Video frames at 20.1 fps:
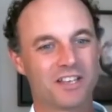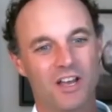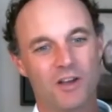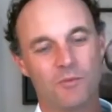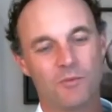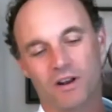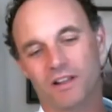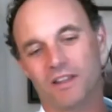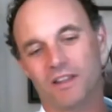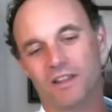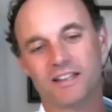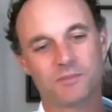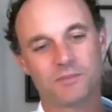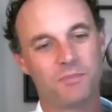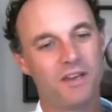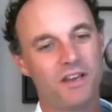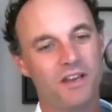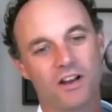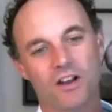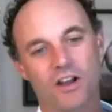but it lets
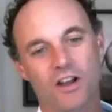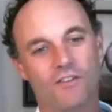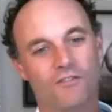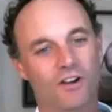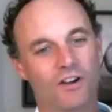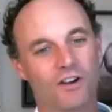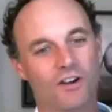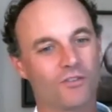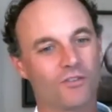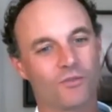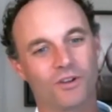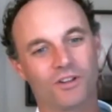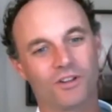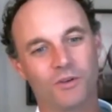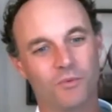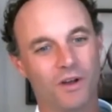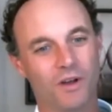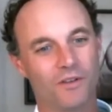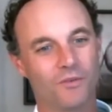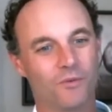me uncover really
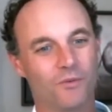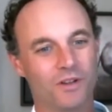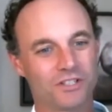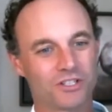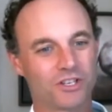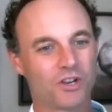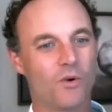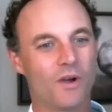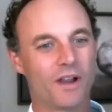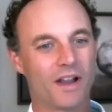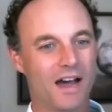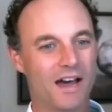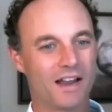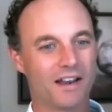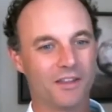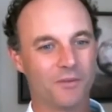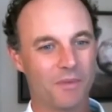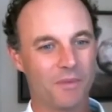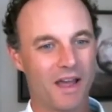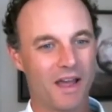what's going on
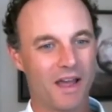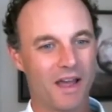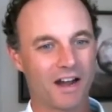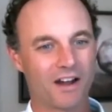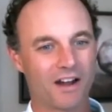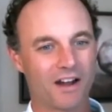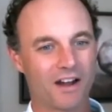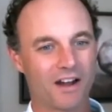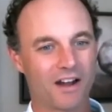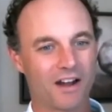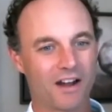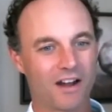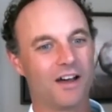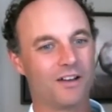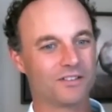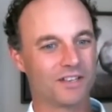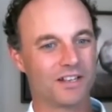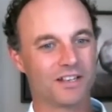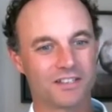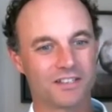in the background and
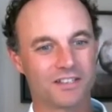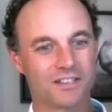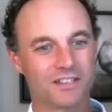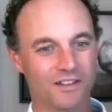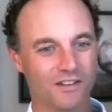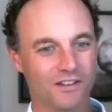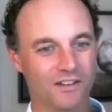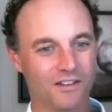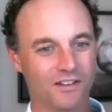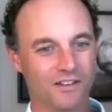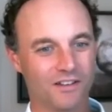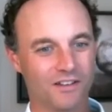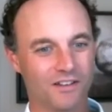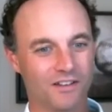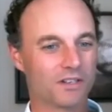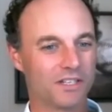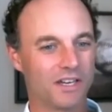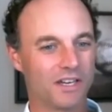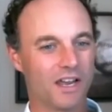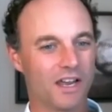allows us to work
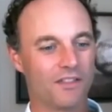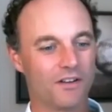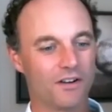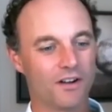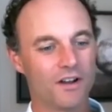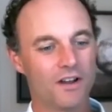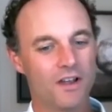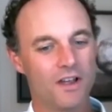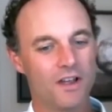together